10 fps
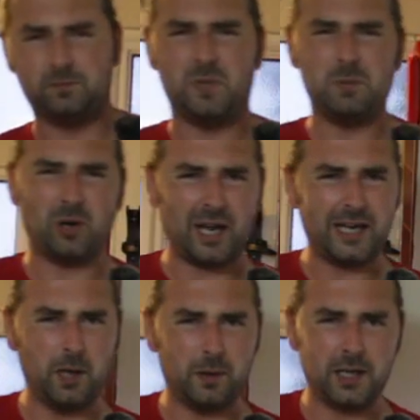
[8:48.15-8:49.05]
People
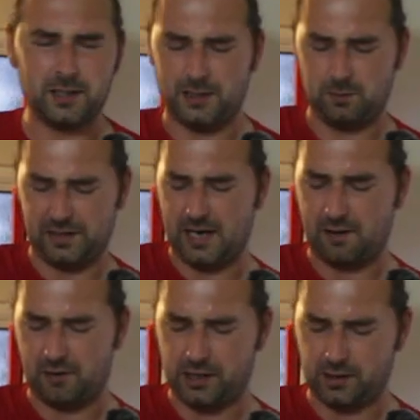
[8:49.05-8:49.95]
like going nutty with the
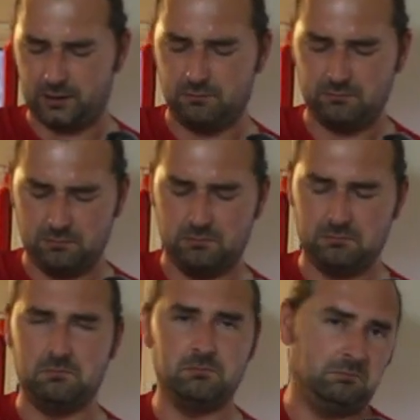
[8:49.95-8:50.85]
aeration.
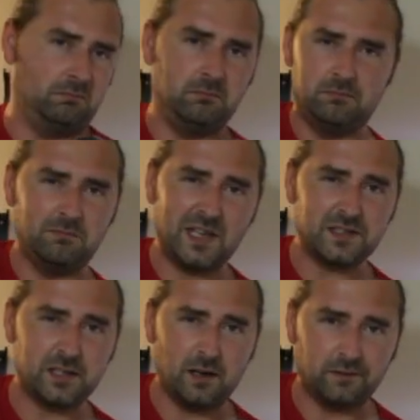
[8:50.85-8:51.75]

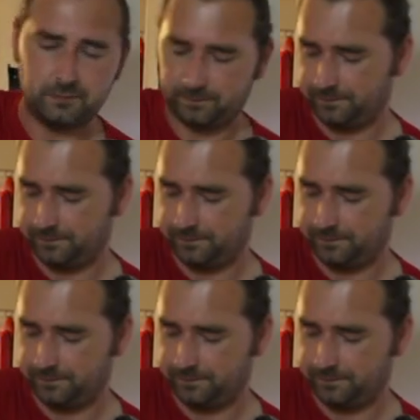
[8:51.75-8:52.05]
That's enough.